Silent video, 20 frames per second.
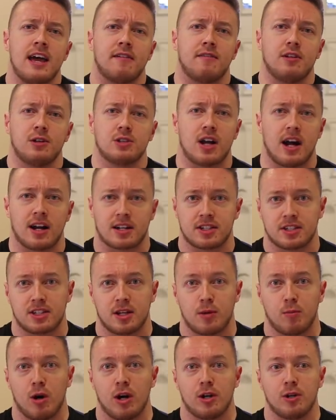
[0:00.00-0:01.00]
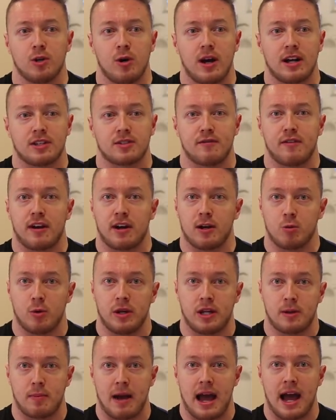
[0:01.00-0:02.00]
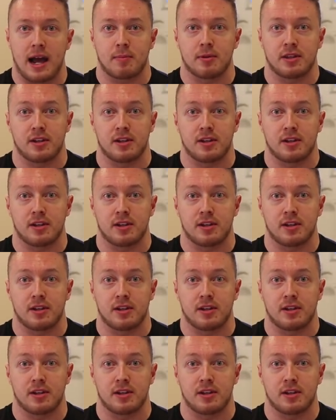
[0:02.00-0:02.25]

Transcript: If you talk to someone who has a very weak back,